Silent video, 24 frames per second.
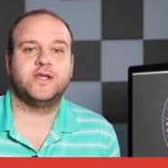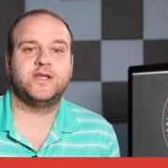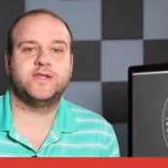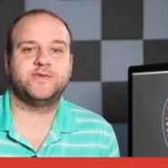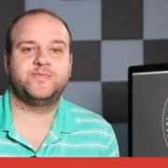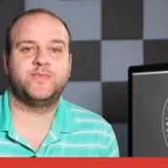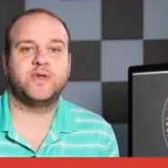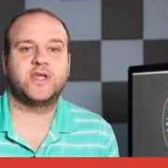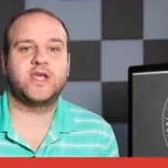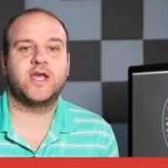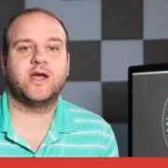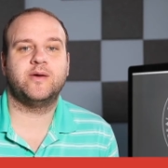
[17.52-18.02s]
is
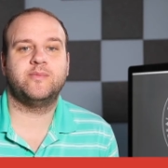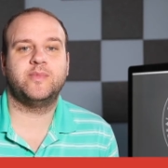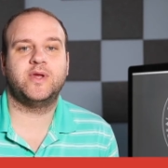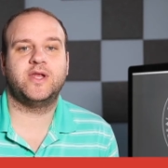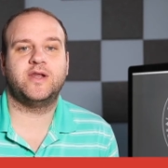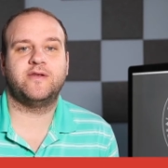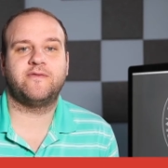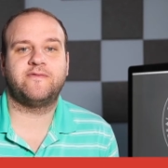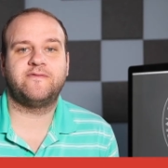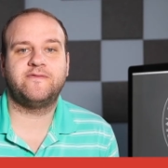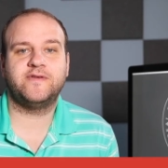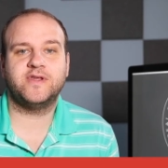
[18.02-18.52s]
become
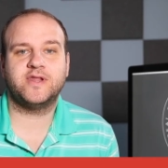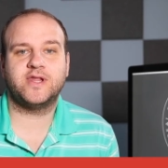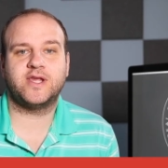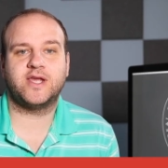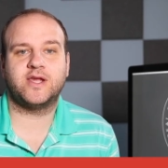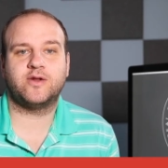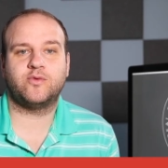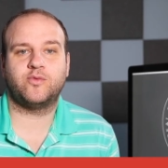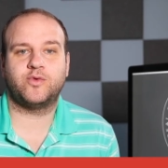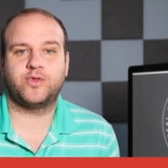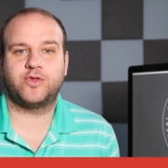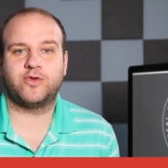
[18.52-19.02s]
an
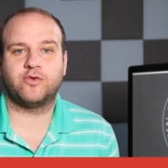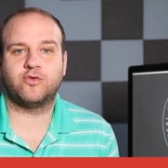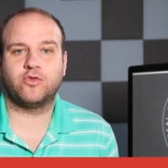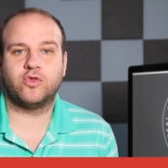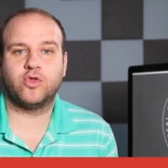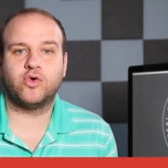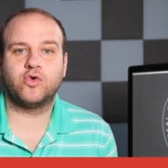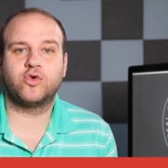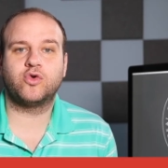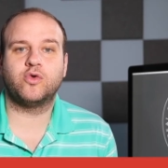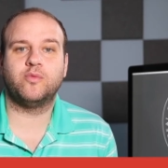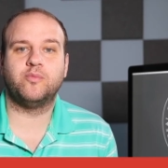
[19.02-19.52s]
affiliate with your
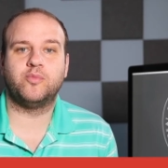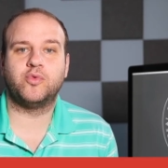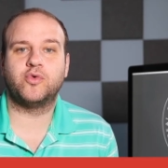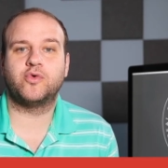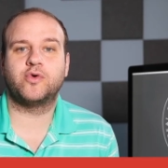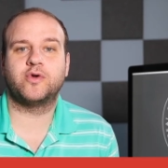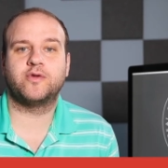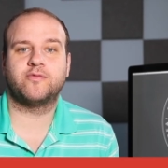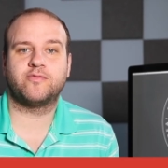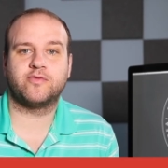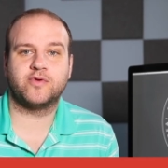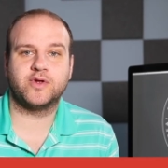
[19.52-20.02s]
local
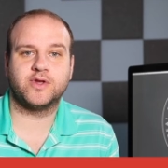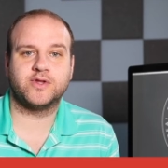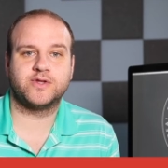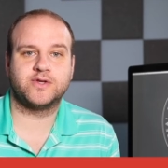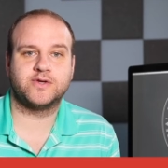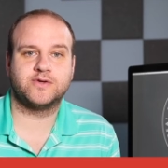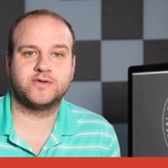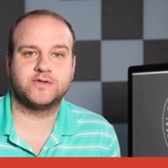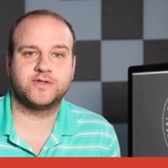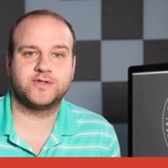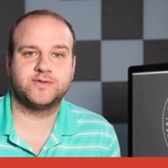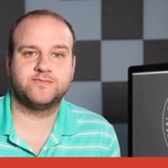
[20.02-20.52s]
board of
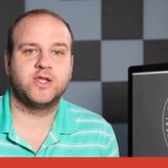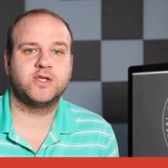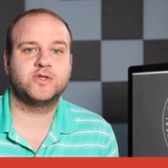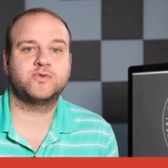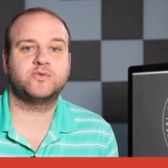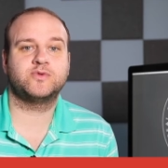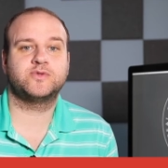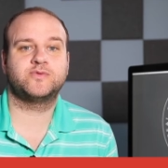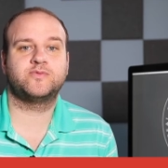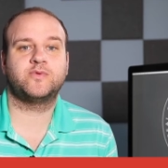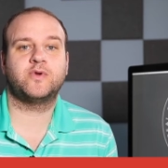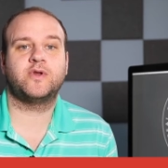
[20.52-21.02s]
realtors. This
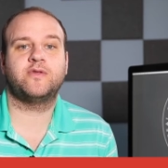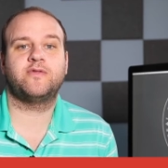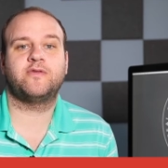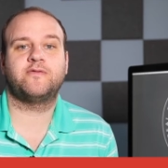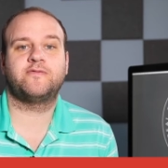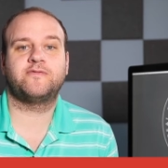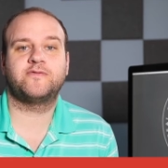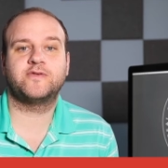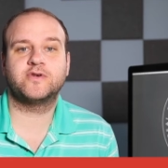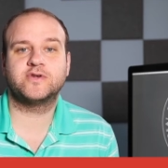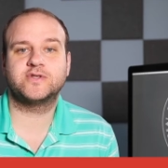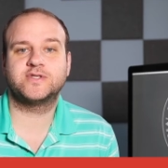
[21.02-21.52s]
was one of the
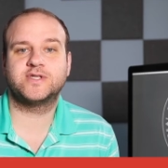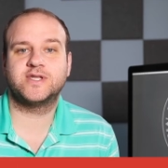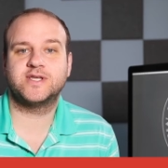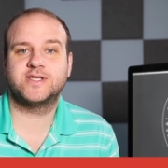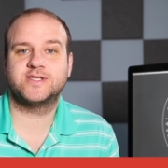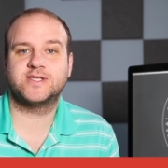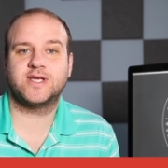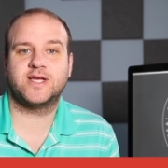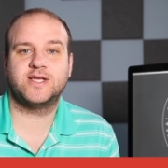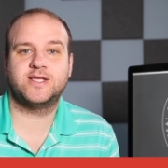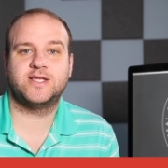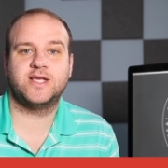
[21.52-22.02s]
first
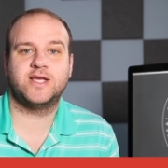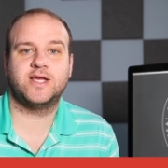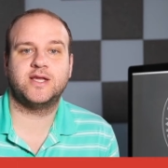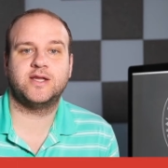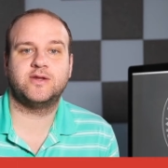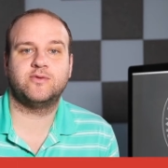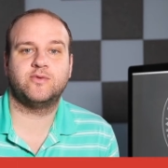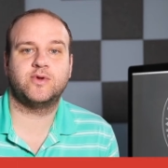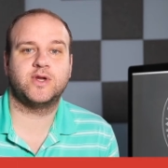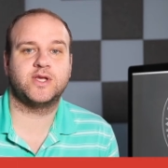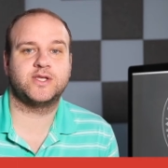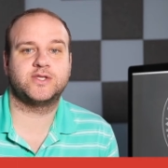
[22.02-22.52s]
things I
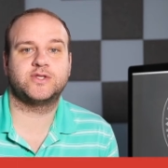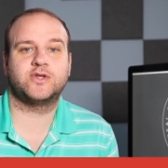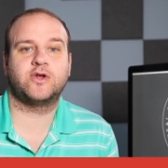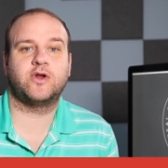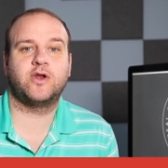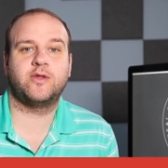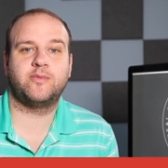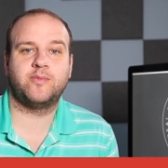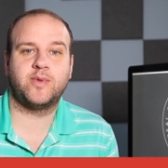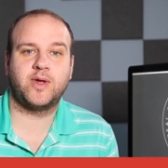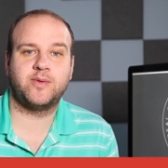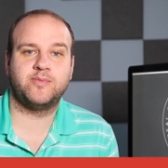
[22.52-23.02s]
did when I
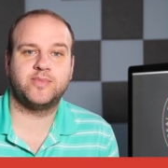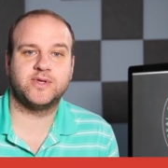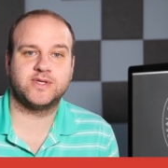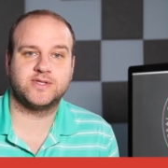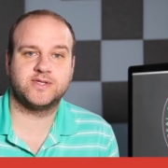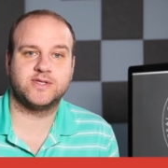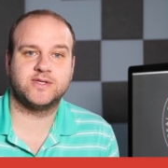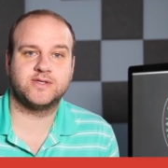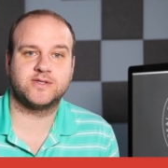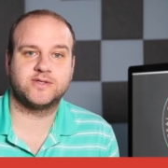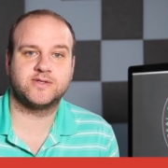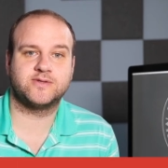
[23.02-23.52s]
started my
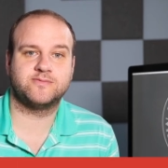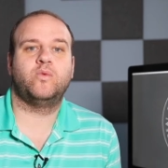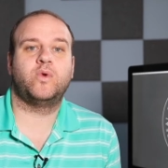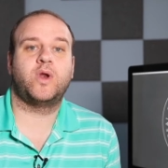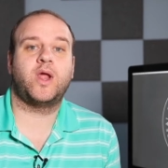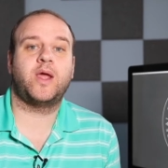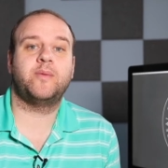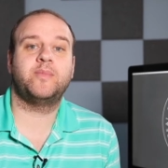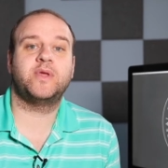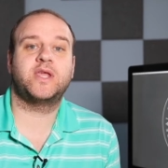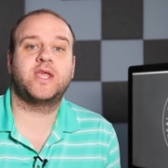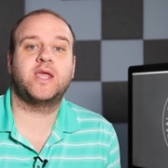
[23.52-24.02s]
business. When
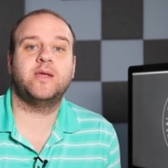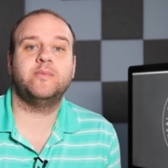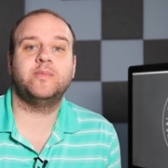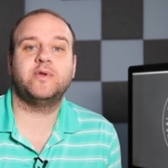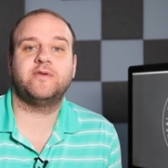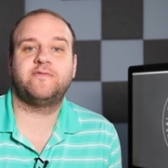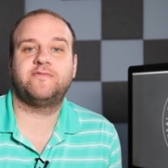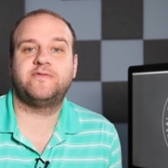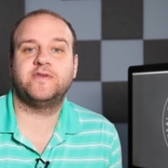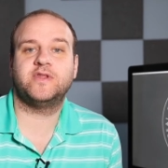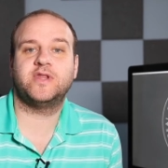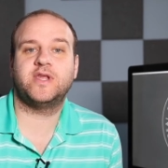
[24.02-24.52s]
I became an
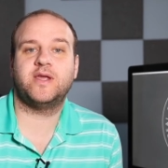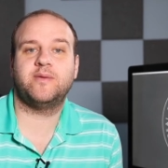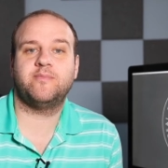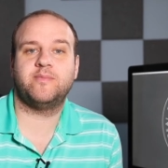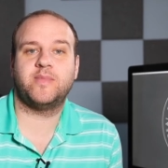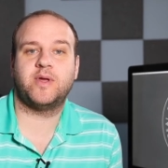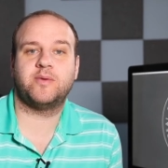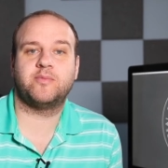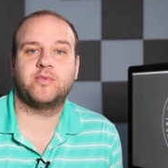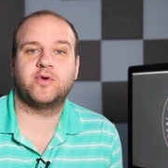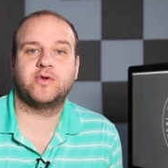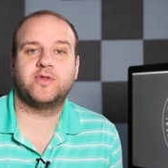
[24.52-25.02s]
affiliate
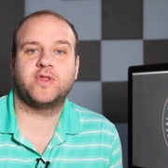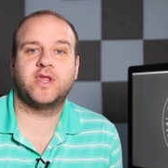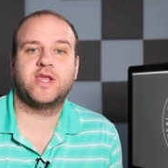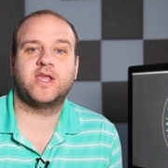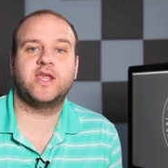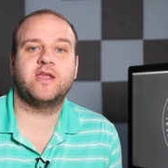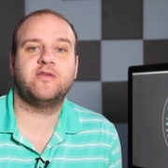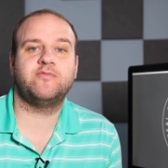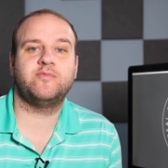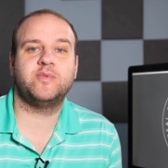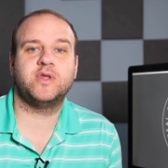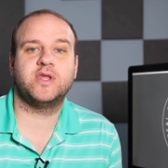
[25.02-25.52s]
member, they
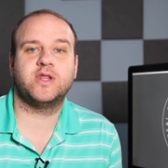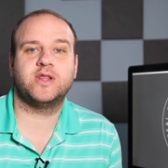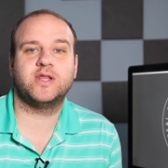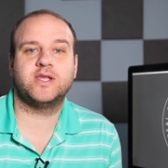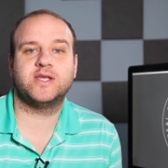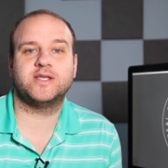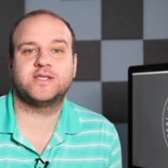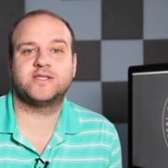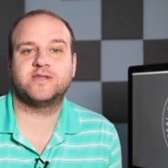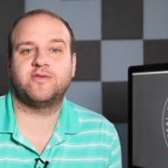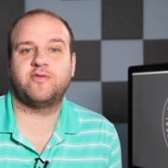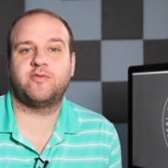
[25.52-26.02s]
gave me a
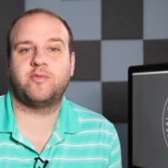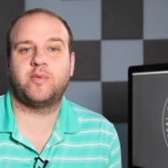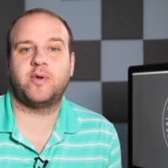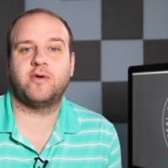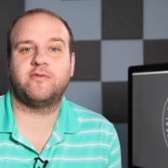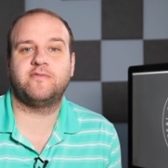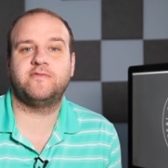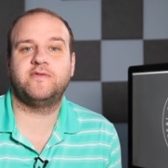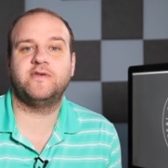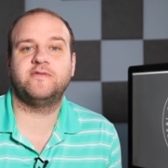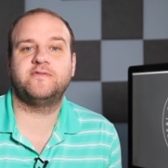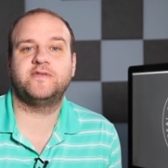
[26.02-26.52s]
list of
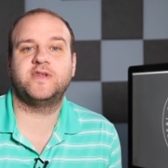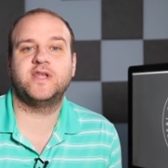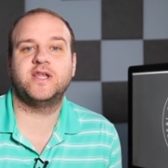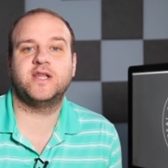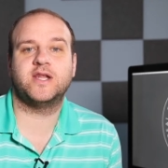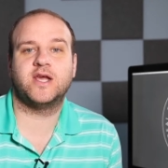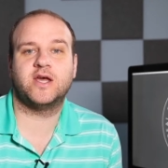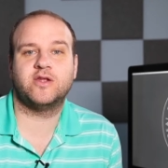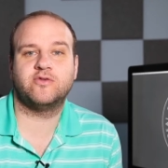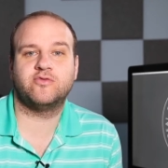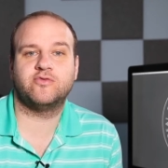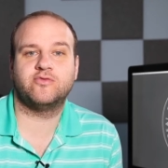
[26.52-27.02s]
about
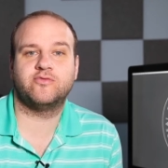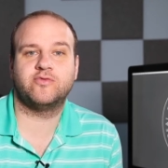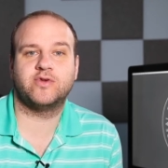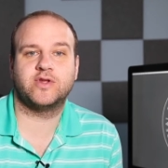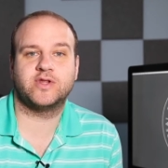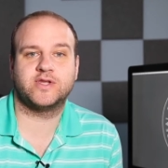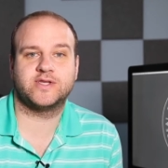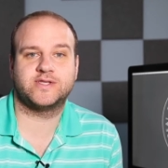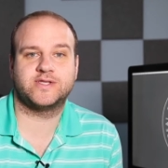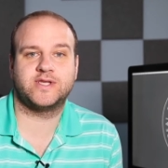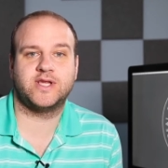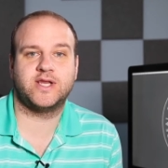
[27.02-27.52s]
1,500
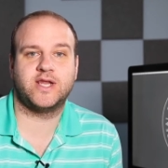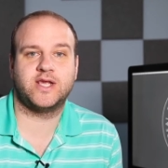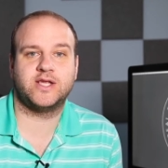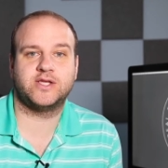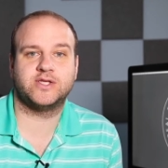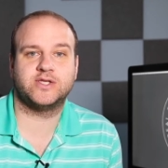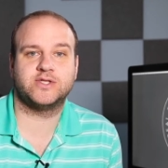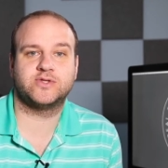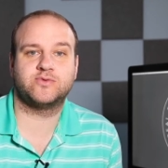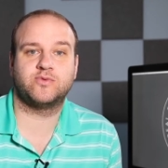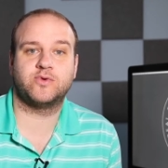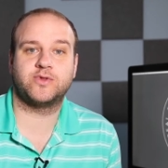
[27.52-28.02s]
real estate
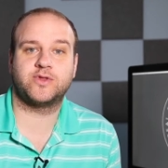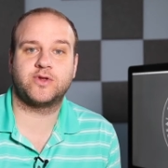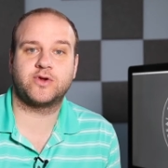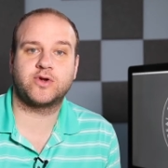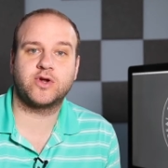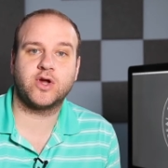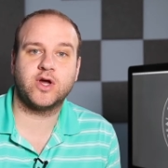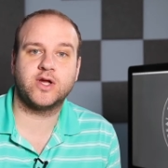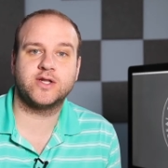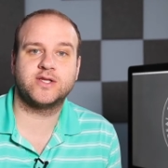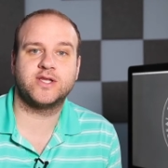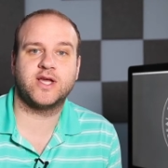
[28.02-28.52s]
agents with their
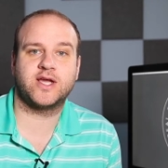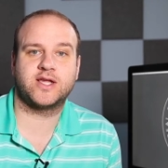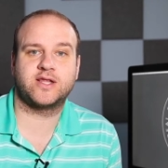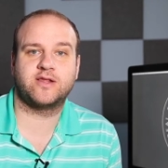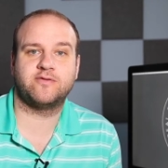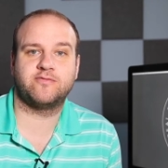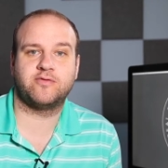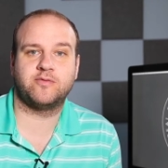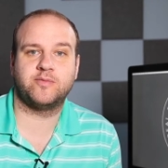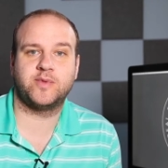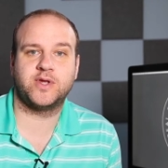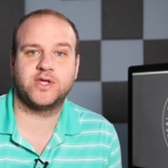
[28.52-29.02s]
contact
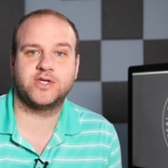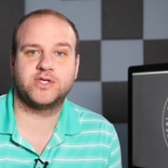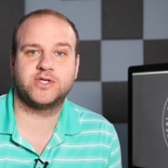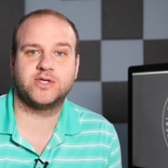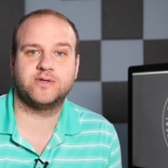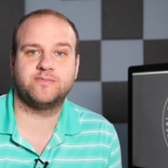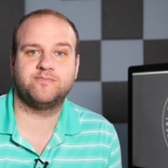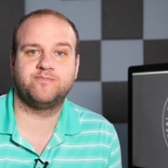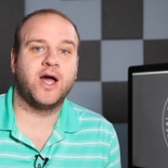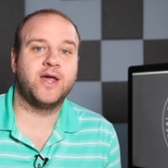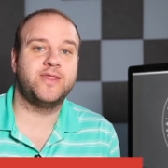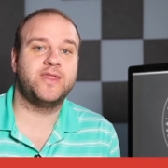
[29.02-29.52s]

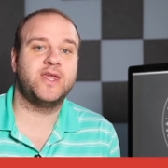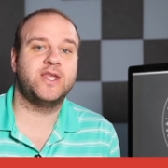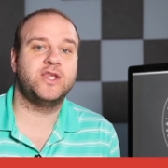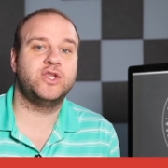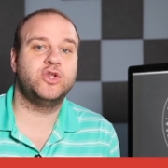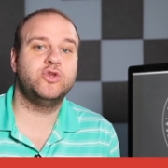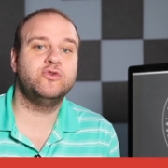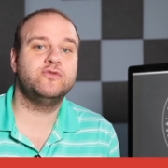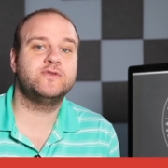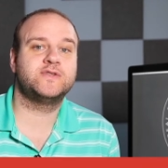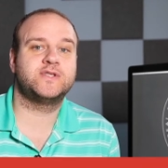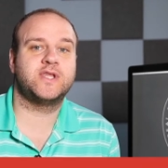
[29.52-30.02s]
information. I then
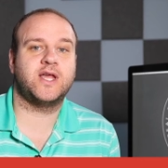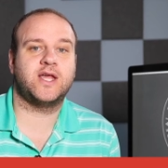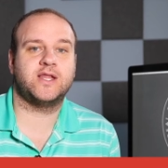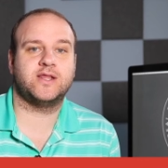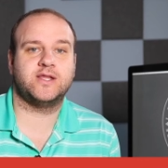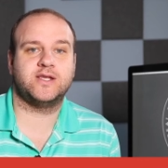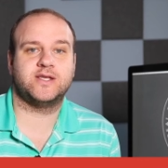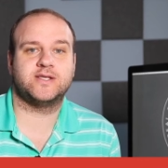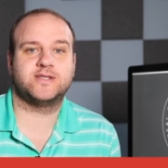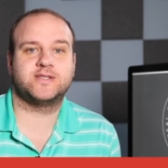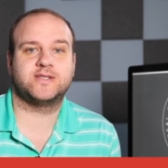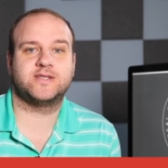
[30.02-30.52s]
used that
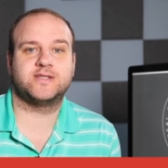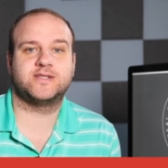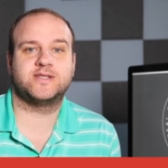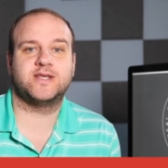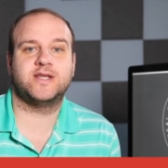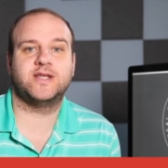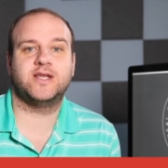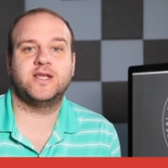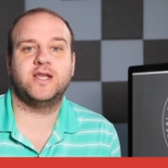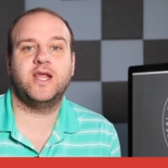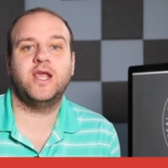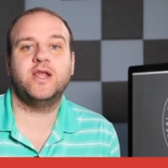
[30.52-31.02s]
list to
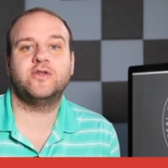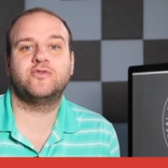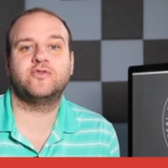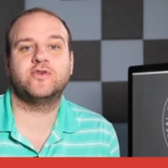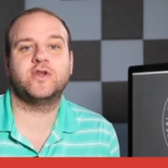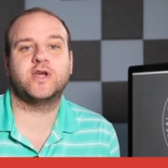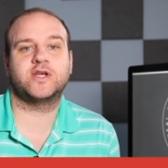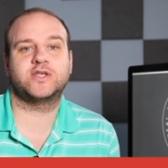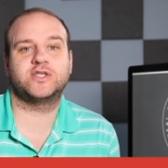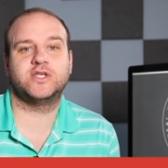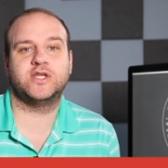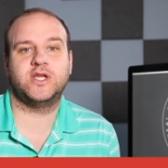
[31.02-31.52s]
send an
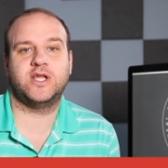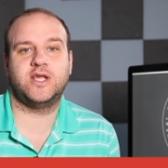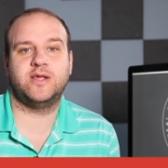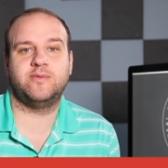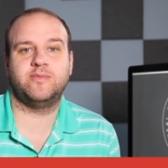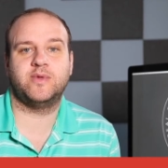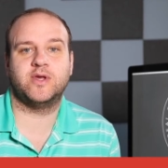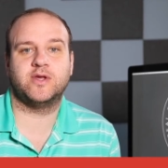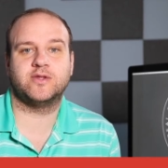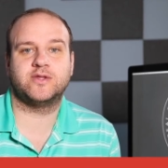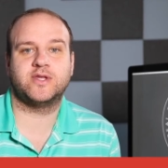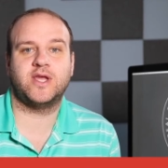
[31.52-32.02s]
introduction
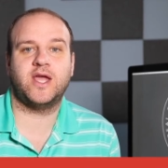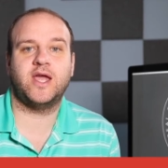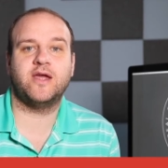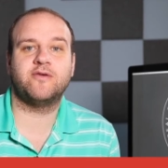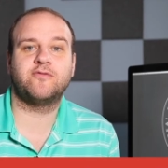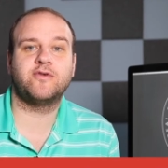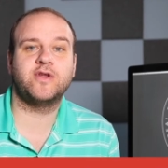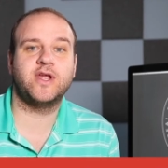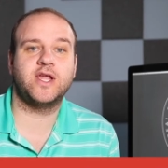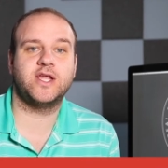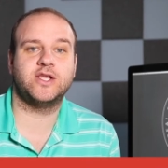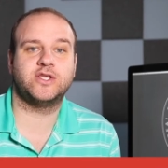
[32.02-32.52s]
email to
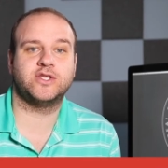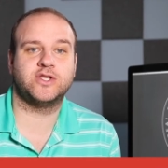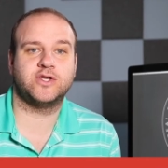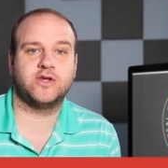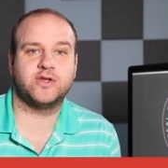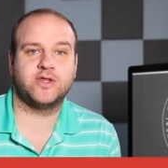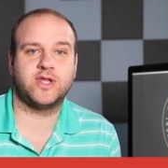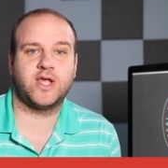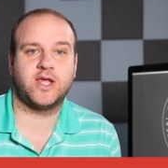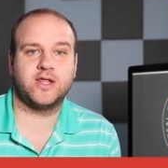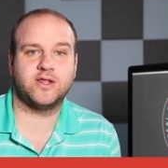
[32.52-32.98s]
every agent on that